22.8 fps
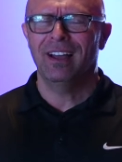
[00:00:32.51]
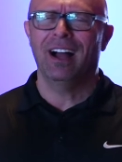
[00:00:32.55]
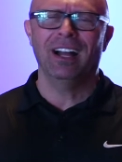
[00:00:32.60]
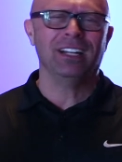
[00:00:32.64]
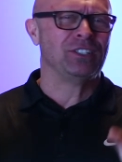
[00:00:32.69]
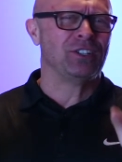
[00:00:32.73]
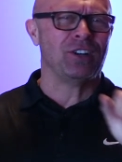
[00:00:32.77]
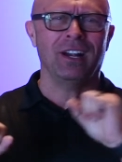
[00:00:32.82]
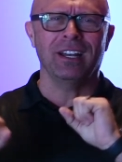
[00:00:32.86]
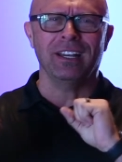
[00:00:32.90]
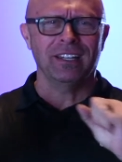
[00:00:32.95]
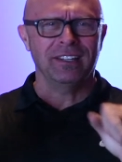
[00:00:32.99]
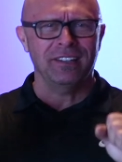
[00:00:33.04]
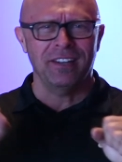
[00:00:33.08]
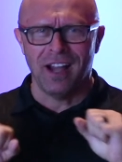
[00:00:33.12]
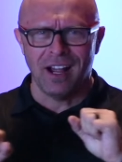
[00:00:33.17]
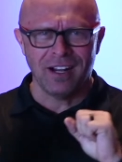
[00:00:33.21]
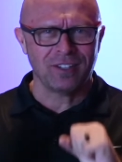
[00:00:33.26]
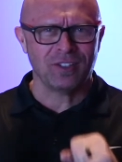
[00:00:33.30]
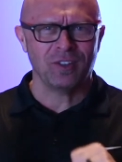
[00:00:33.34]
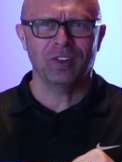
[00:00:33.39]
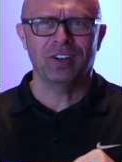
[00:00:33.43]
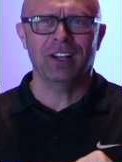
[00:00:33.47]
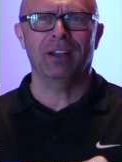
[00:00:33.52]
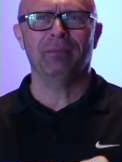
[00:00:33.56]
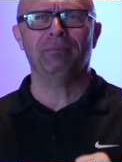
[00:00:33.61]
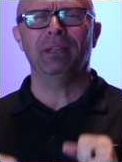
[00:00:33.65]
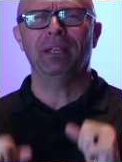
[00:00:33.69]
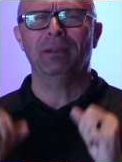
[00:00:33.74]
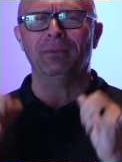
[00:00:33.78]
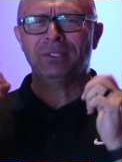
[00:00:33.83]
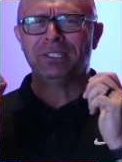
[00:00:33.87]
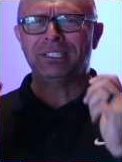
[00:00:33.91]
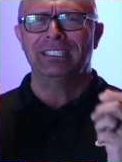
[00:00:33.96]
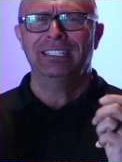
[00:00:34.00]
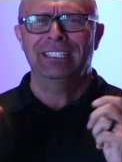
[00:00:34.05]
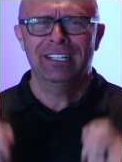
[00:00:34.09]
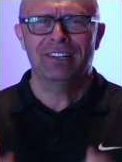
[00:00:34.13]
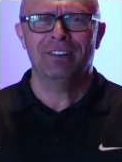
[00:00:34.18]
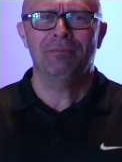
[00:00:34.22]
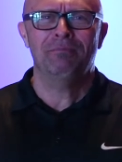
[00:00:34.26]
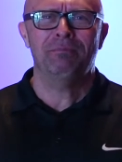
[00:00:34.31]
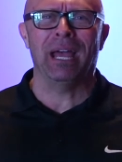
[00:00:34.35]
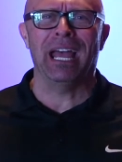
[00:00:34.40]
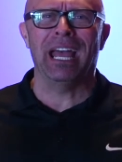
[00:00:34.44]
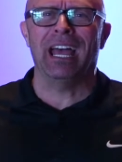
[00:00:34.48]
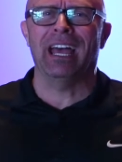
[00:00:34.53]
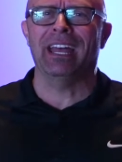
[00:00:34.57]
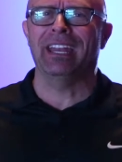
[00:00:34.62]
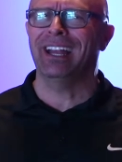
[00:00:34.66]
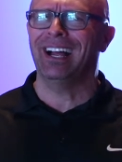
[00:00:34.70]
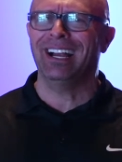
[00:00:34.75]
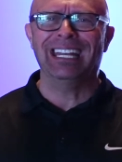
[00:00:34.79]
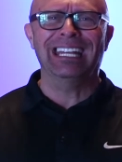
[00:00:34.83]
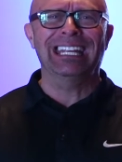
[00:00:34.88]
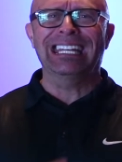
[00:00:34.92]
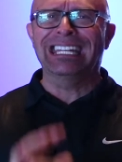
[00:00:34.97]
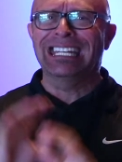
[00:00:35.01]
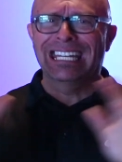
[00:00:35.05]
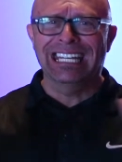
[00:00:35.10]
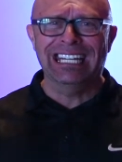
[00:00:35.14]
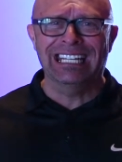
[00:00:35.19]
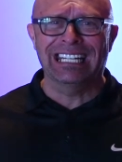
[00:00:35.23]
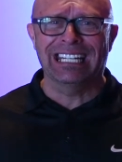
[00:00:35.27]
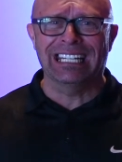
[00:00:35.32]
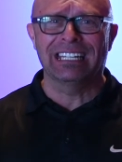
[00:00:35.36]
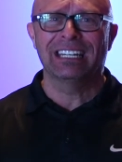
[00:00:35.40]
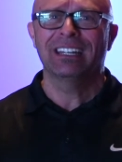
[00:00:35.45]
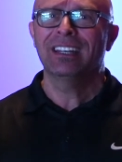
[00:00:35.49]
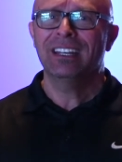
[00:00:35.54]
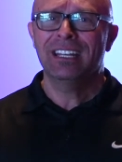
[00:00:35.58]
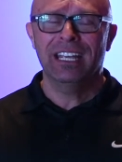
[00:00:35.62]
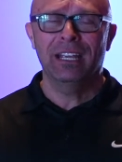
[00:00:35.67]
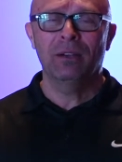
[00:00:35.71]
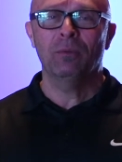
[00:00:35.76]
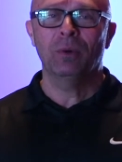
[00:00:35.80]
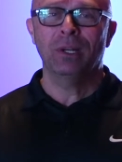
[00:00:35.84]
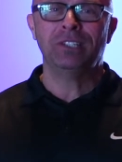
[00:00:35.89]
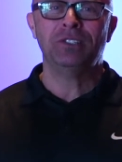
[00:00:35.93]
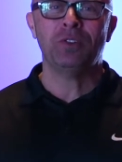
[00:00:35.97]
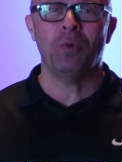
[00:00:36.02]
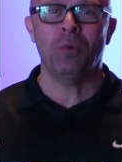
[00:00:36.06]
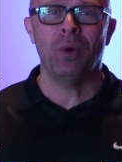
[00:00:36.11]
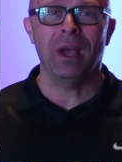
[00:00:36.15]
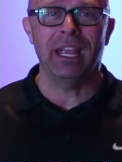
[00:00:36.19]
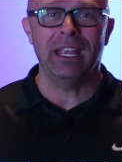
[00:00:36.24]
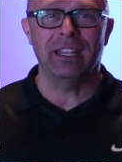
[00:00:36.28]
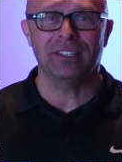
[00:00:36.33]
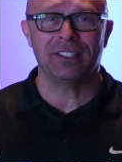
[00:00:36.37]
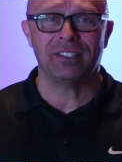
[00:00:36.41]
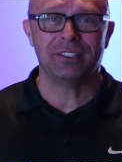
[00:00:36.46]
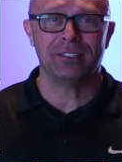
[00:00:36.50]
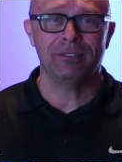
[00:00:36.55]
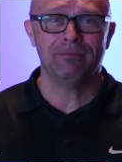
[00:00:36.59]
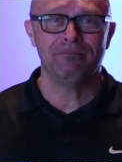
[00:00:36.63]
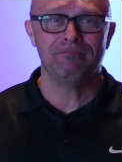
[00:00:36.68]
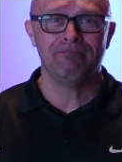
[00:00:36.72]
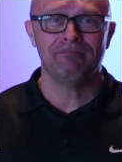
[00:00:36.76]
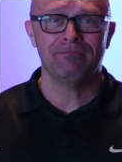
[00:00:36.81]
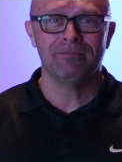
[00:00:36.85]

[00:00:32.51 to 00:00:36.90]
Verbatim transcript: I tried to doctor it up. It was still bad. I didn't need it. It went to waste.